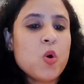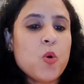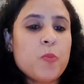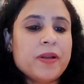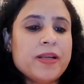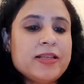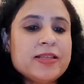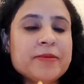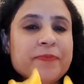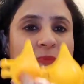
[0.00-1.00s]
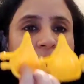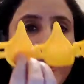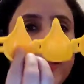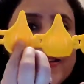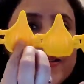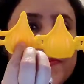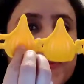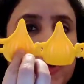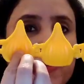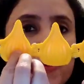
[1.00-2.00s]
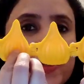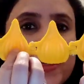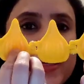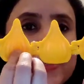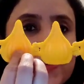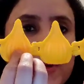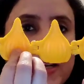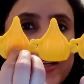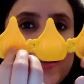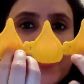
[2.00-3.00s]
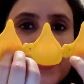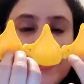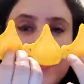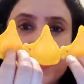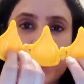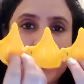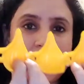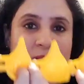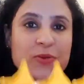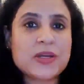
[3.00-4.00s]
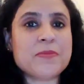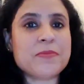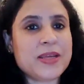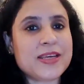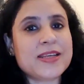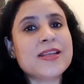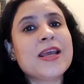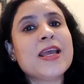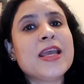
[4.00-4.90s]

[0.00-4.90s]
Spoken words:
open it and your modak is ready. So this is the way that you can make it.